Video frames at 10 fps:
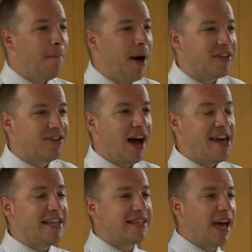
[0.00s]
but uh,
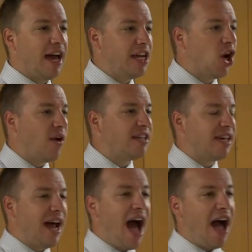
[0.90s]
he said, you know, he
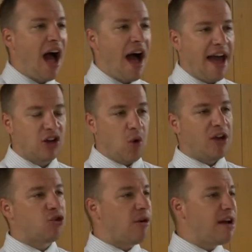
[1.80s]
said I, I, I quit
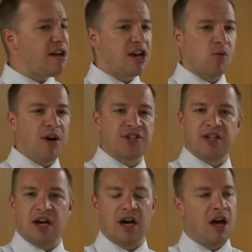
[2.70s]
drinking. It wasn't
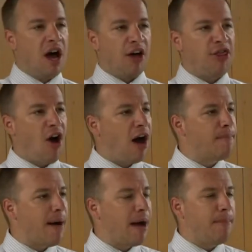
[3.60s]
a, a thought
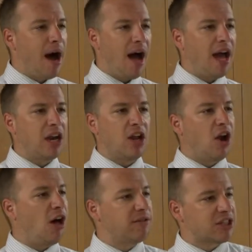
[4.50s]
in my mind, and then
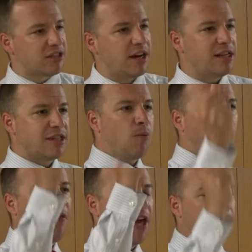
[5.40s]
all of a sudden, some
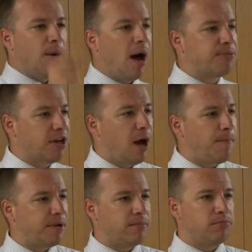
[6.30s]
one thing pops
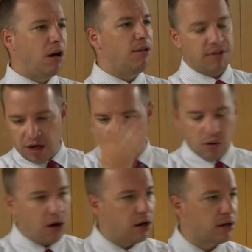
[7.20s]
up, and brother, there you
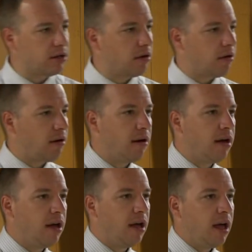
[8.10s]
are.
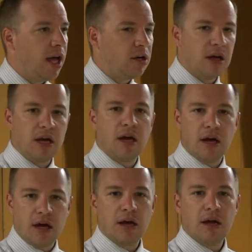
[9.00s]
That was eight, eight
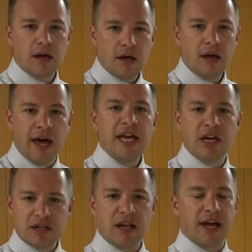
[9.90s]
years later. Eight
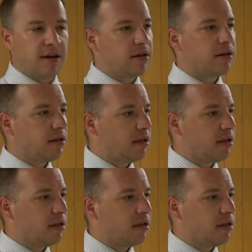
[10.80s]
years later. Yeah.